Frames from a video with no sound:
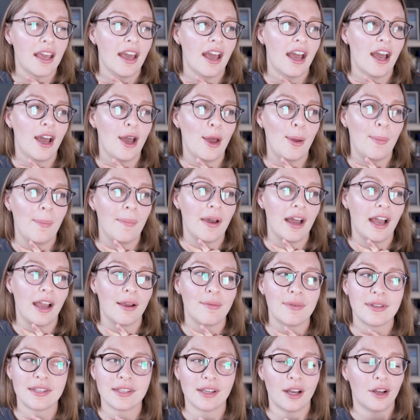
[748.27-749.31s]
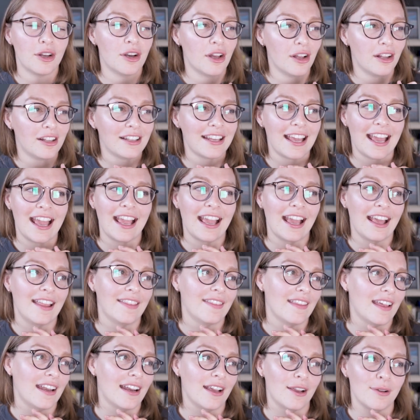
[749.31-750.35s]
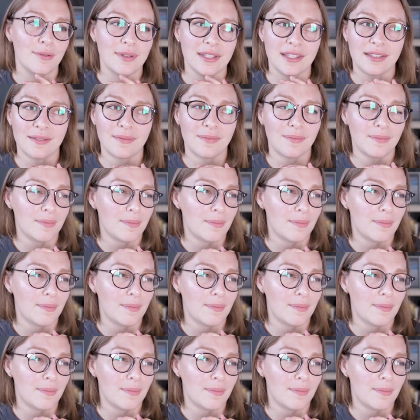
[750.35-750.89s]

I was on holiday and then I was